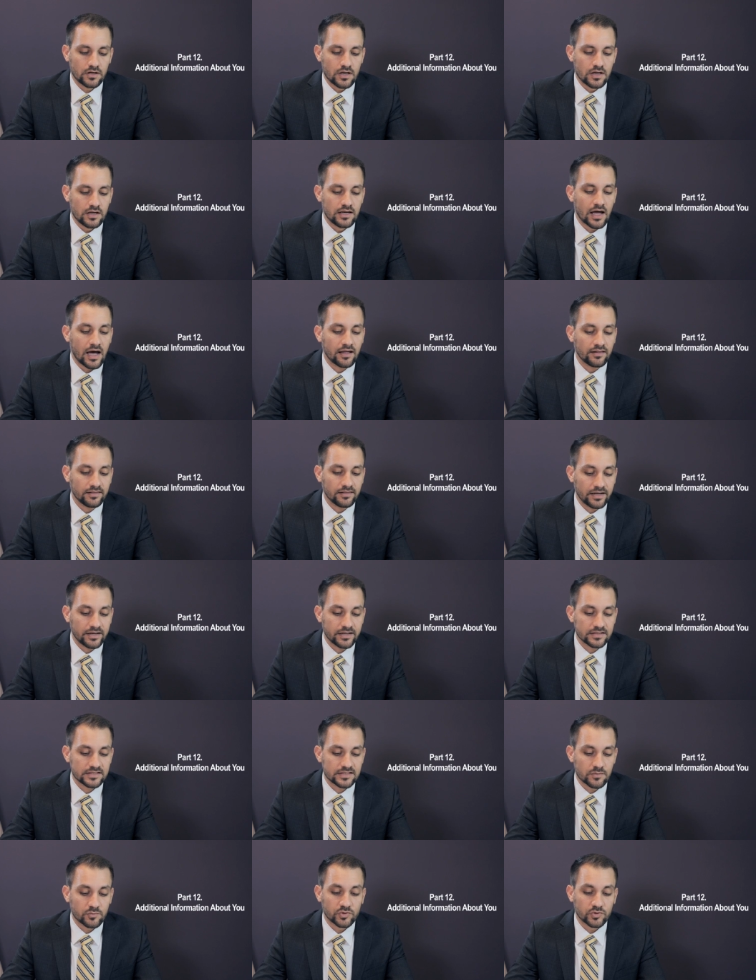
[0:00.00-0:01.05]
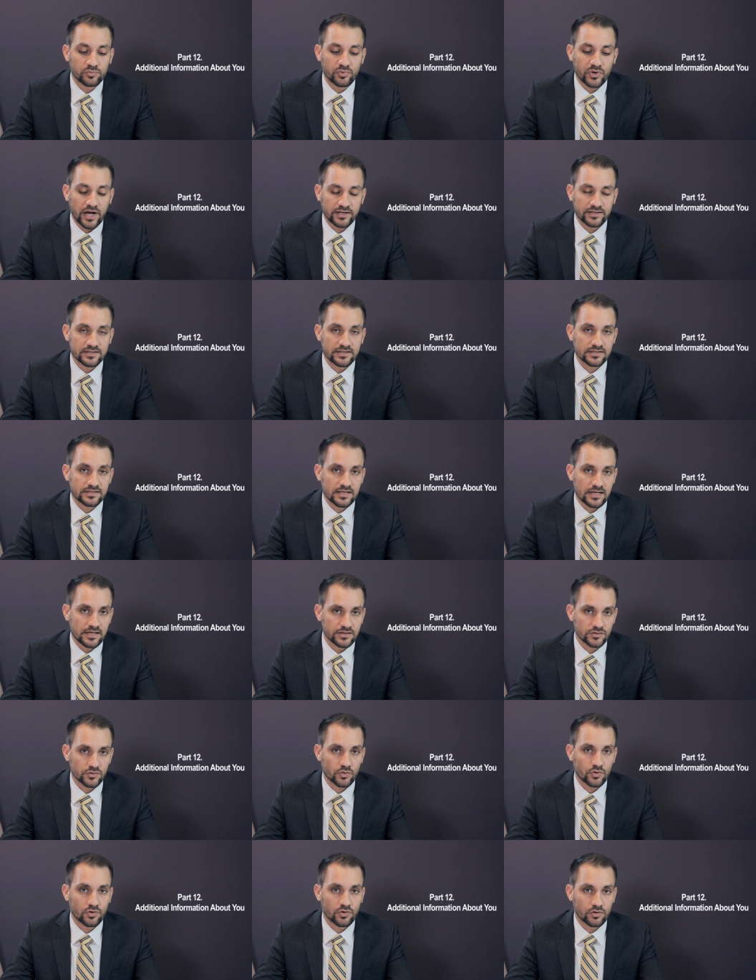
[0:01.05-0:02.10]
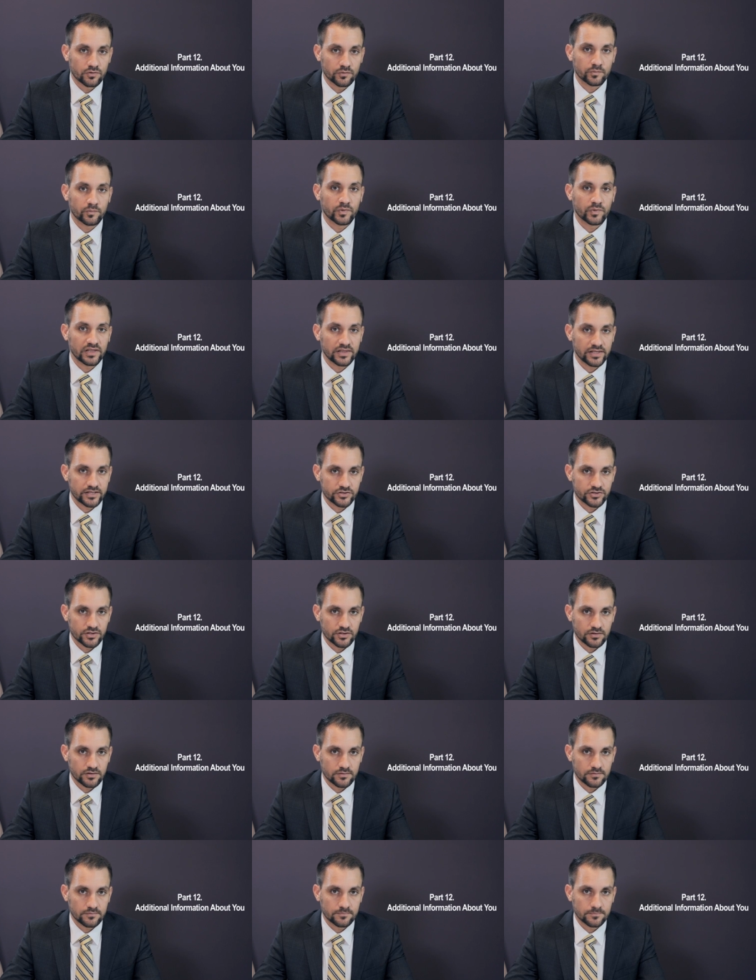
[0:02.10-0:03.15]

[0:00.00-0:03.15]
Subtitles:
not letting someone practice his or her religion?